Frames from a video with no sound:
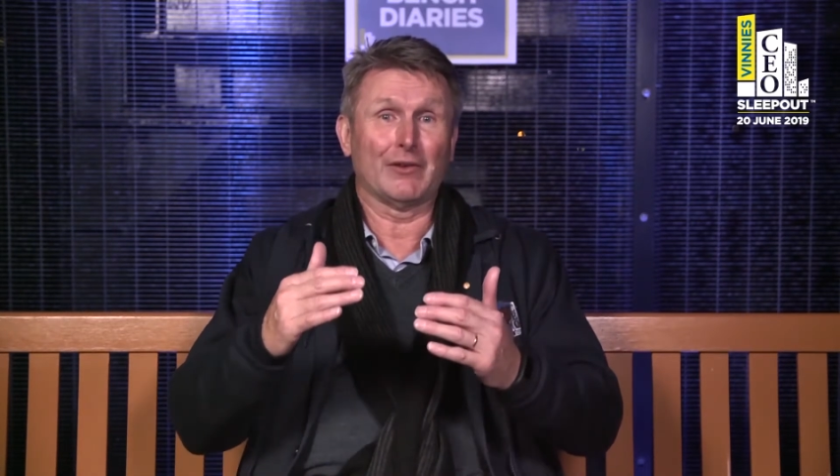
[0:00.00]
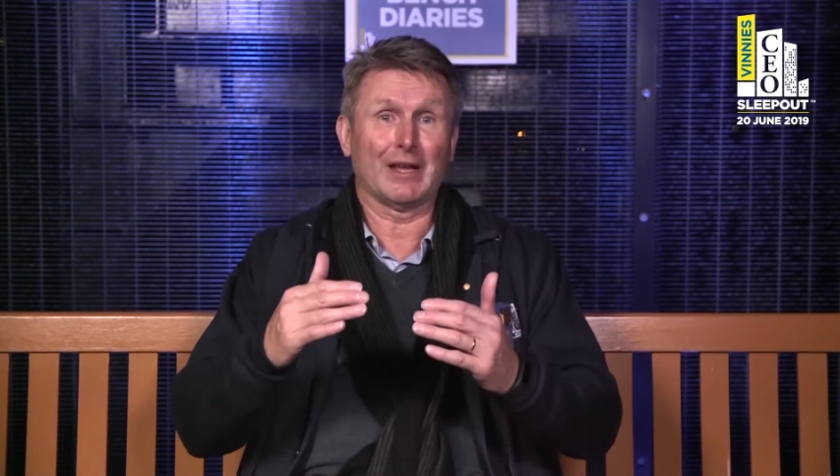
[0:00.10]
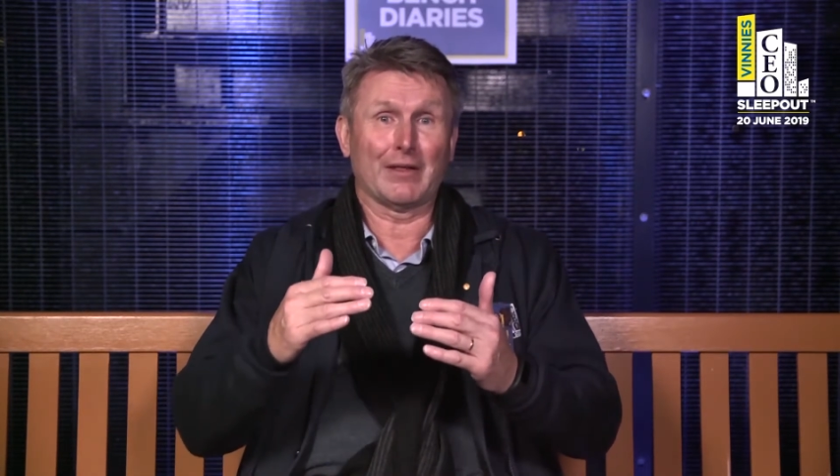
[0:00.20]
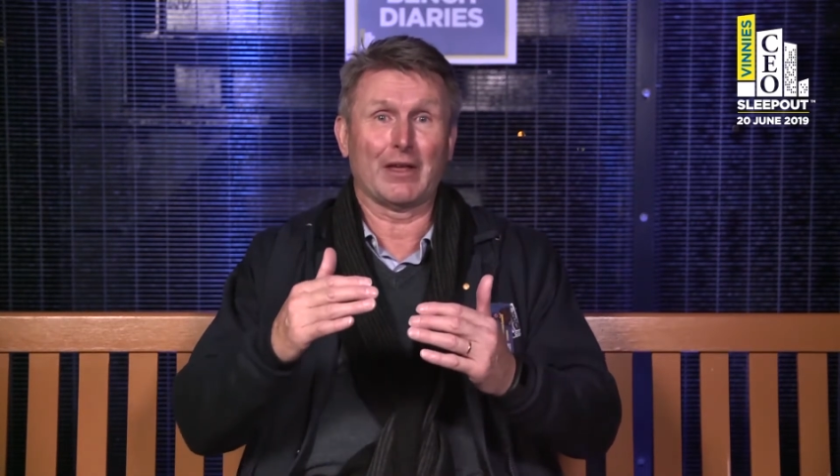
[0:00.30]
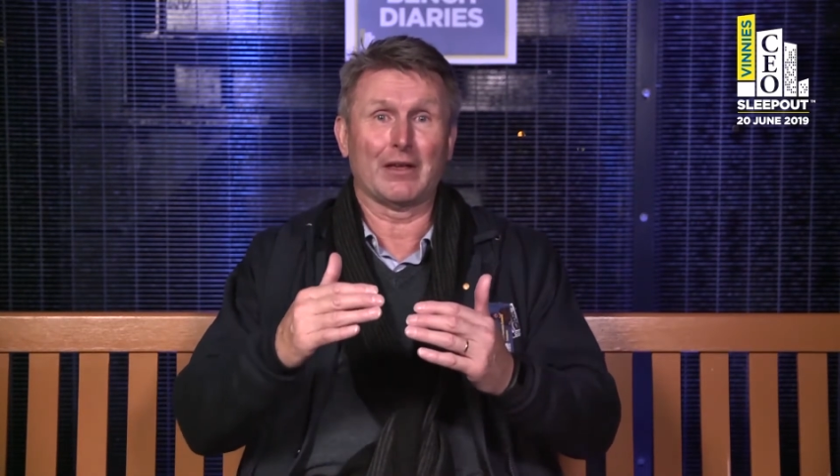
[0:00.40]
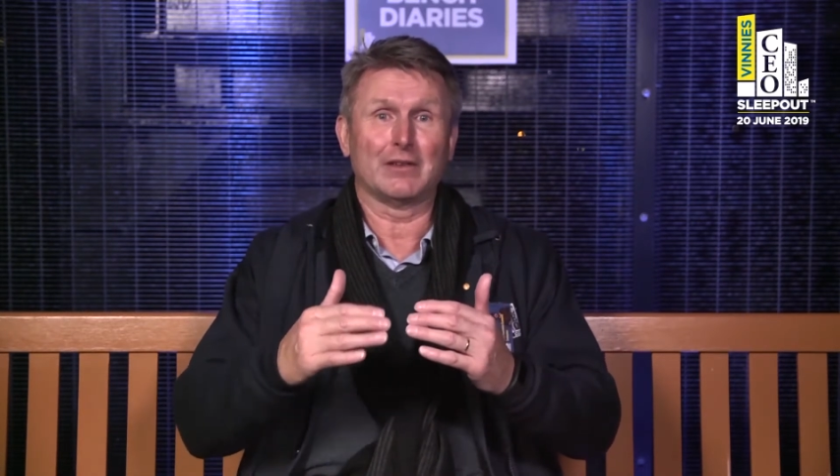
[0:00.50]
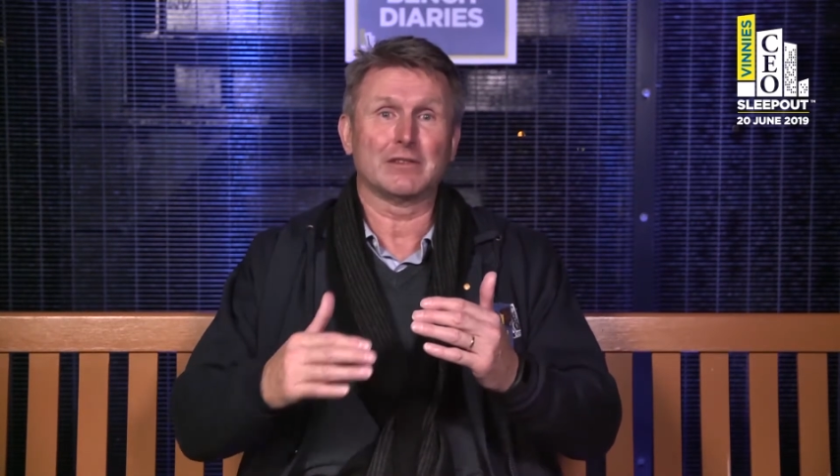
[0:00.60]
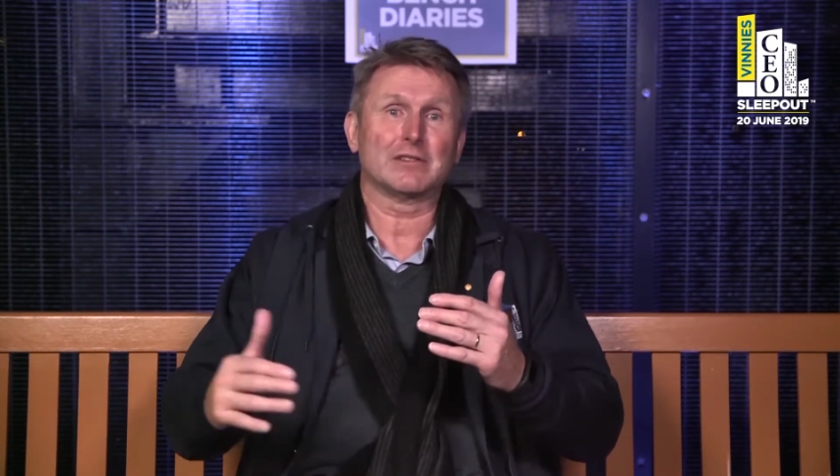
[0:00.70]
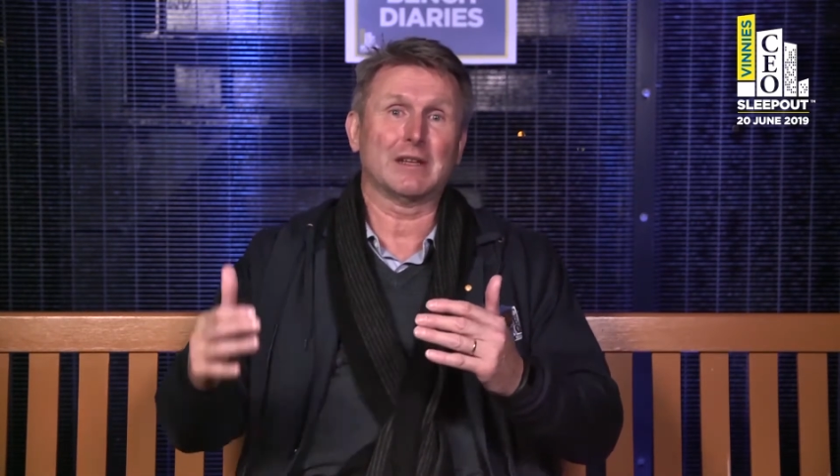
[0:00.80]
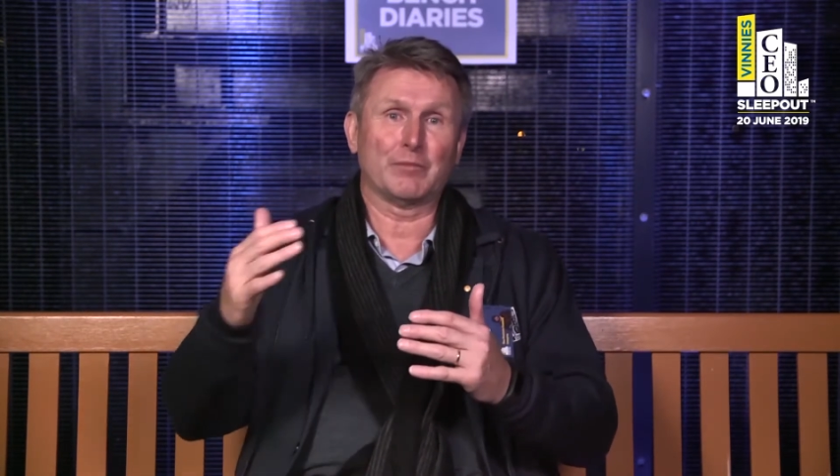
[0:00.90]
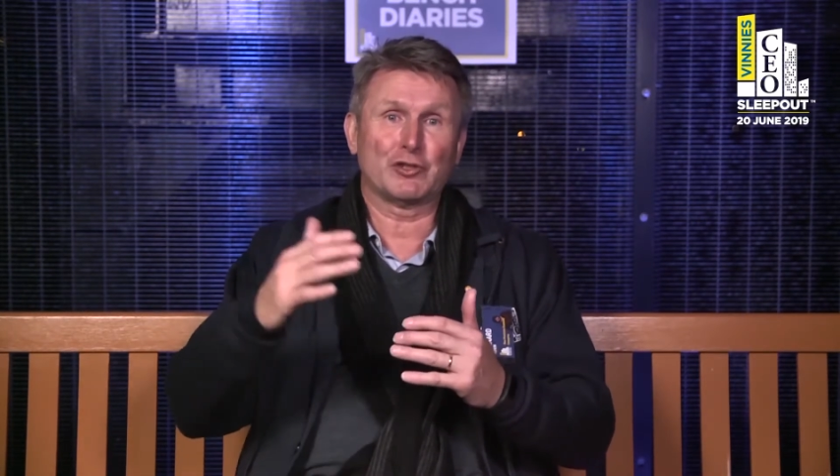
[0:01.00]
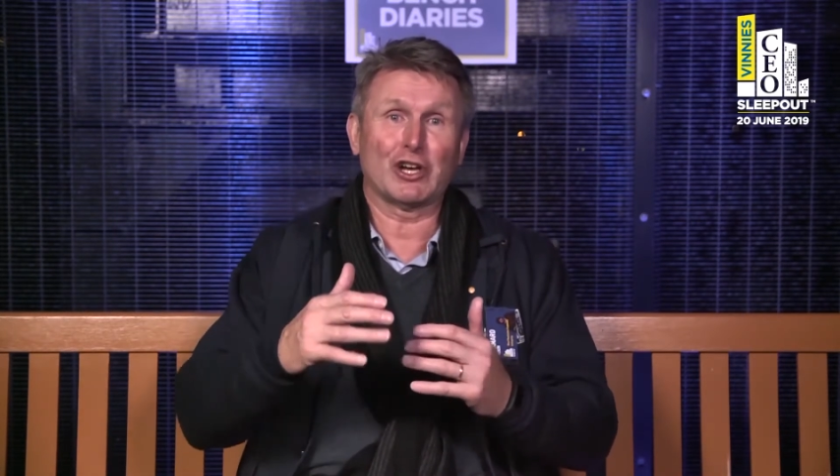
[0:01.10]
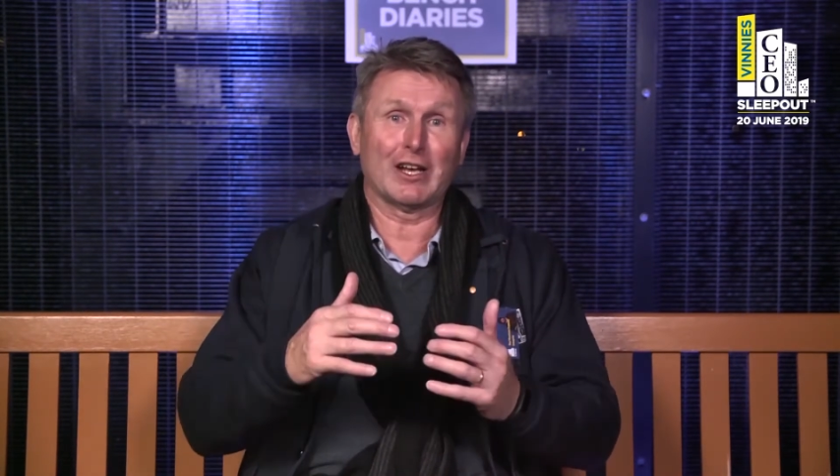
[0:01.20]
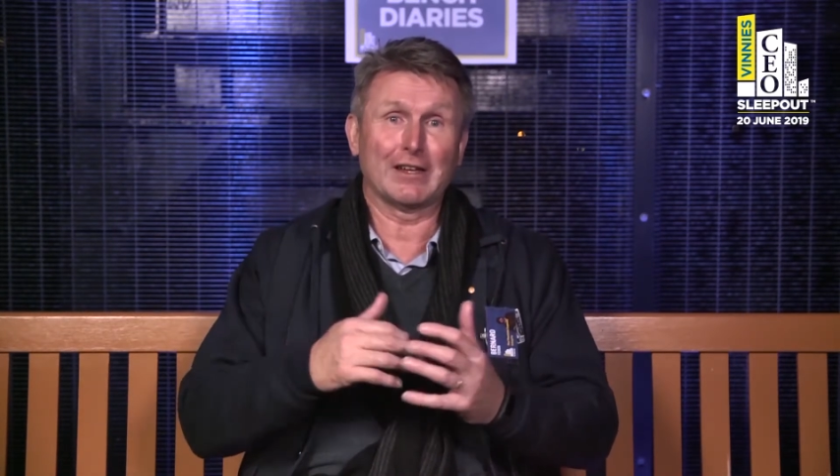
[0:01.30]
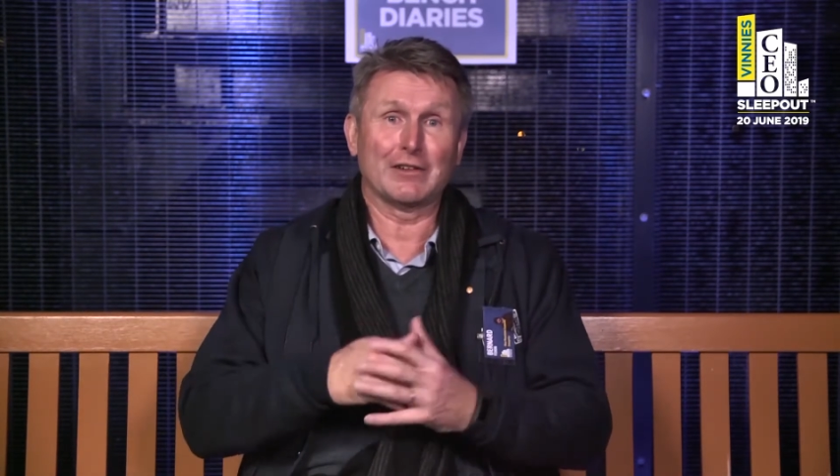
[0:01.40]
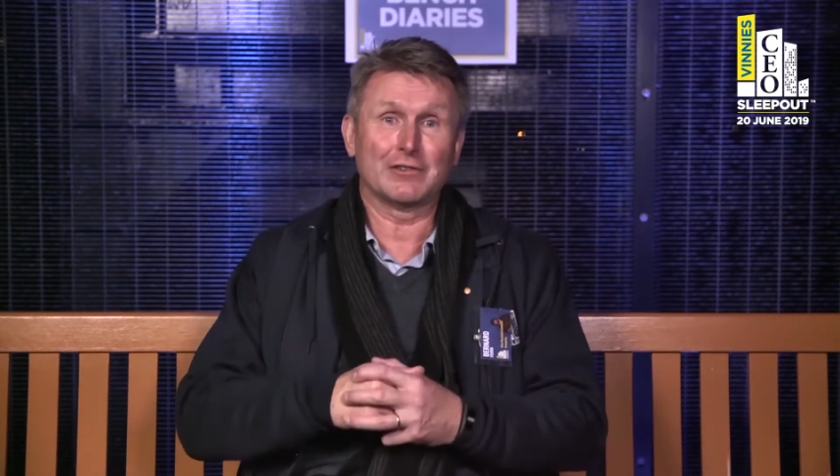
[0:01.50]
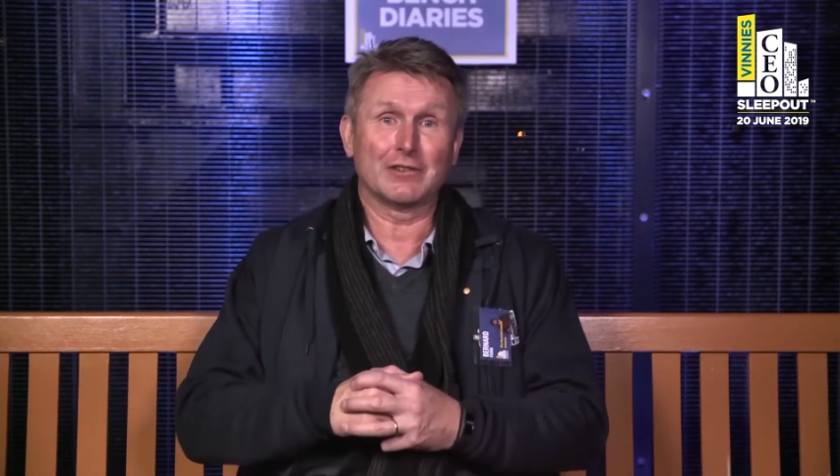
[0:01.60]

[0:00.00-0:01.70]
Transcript: another step change,